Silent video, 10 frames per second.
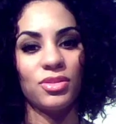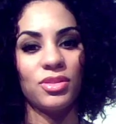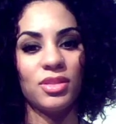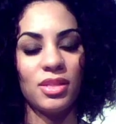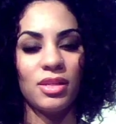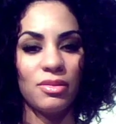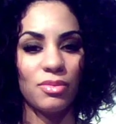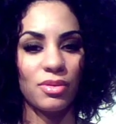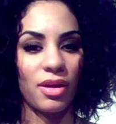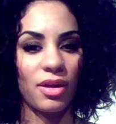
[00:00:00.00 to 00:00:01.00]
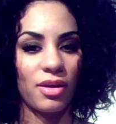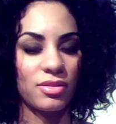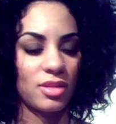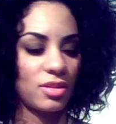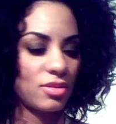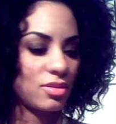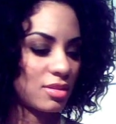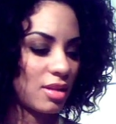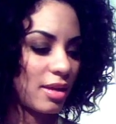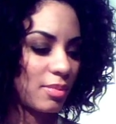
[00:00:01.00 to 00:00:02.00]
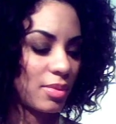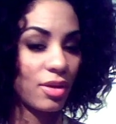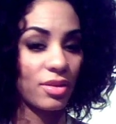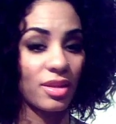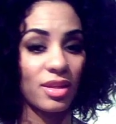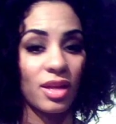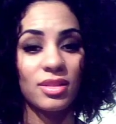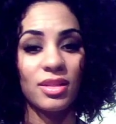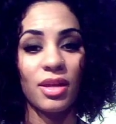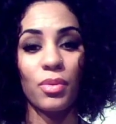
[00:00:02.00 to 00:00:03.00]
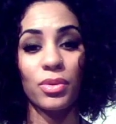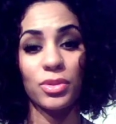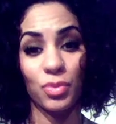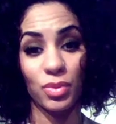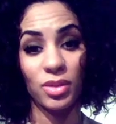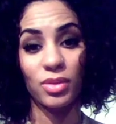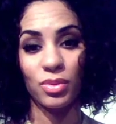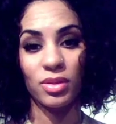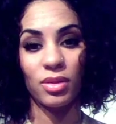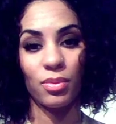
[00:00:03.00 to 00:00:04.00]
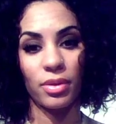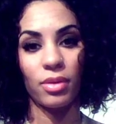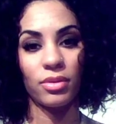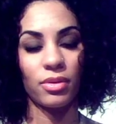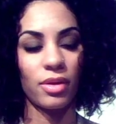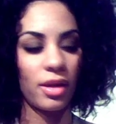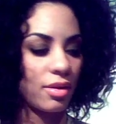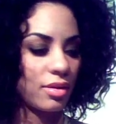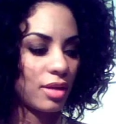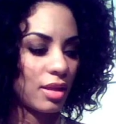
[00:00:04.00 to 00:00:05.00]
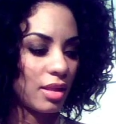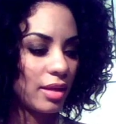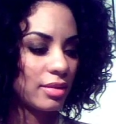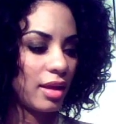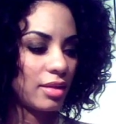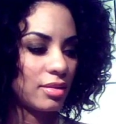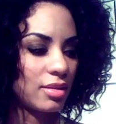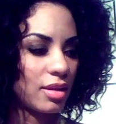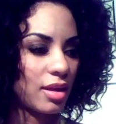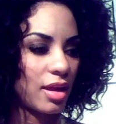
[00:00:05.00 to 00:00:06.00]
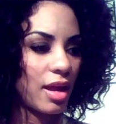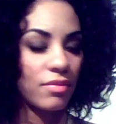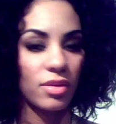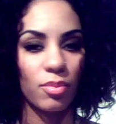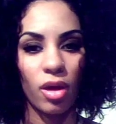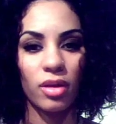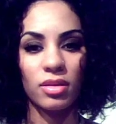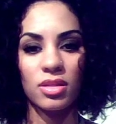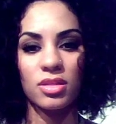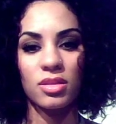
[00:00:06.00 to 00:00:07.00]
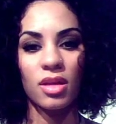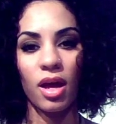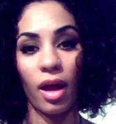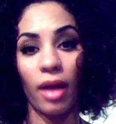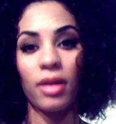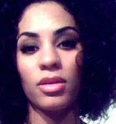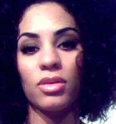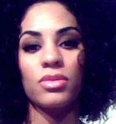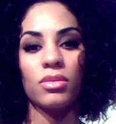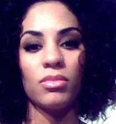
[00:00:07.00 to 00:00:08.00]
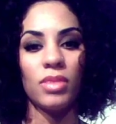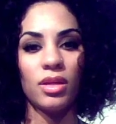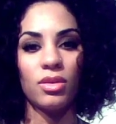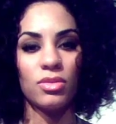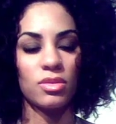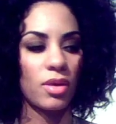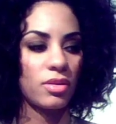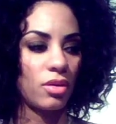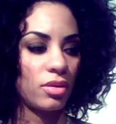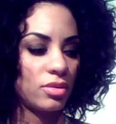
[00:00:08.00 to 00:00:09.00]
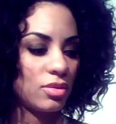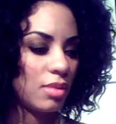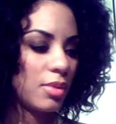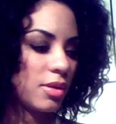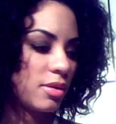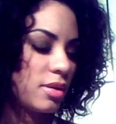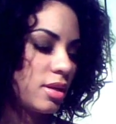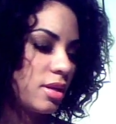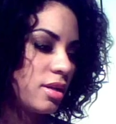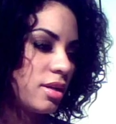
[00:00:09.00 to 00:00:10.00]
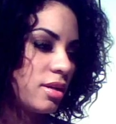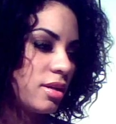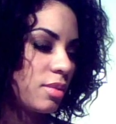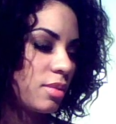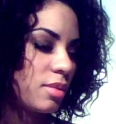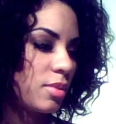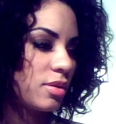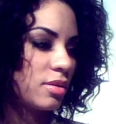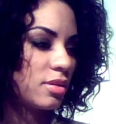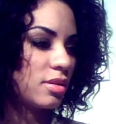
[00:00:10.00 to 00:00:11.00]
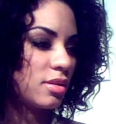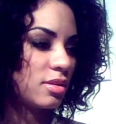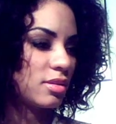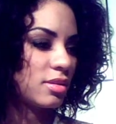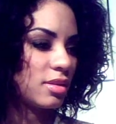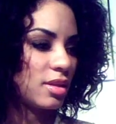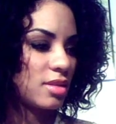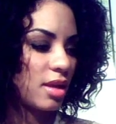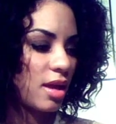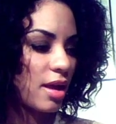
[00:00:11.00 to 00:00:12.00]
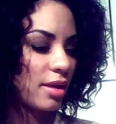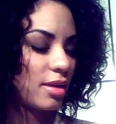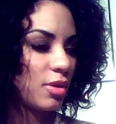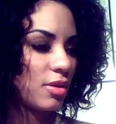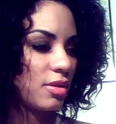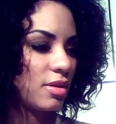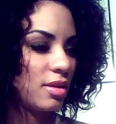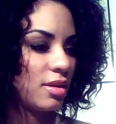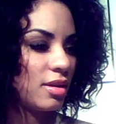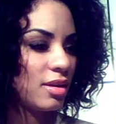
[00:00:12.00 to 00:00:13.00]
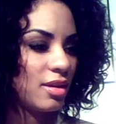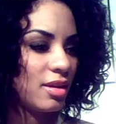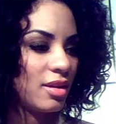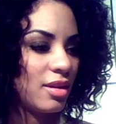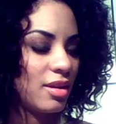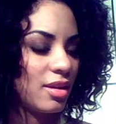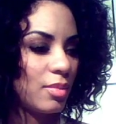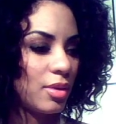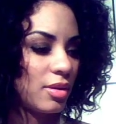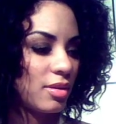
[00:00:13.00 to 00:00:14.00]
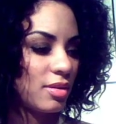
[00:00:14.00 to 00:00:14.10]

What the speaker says: see what her hair texture is like. But the Not Today works really, really well on her hair, and I like that, having a product that I can use on me and use on my daughter too. Come here. Come on. Let's say hi. Come here. Come here.